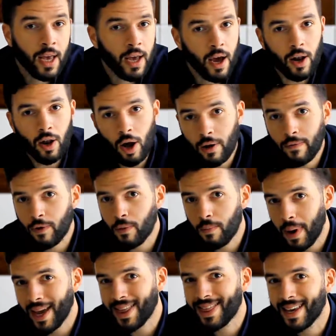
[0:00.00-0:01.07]
A lot of you
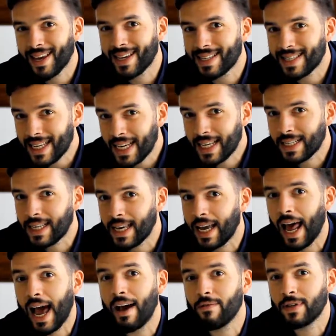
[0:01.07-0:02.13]
may think it's easy and
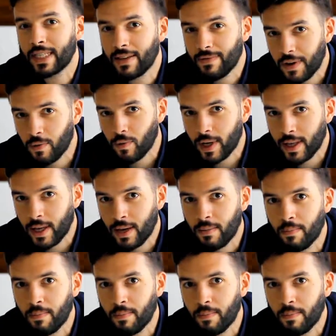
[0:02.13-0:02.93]
have a CV written,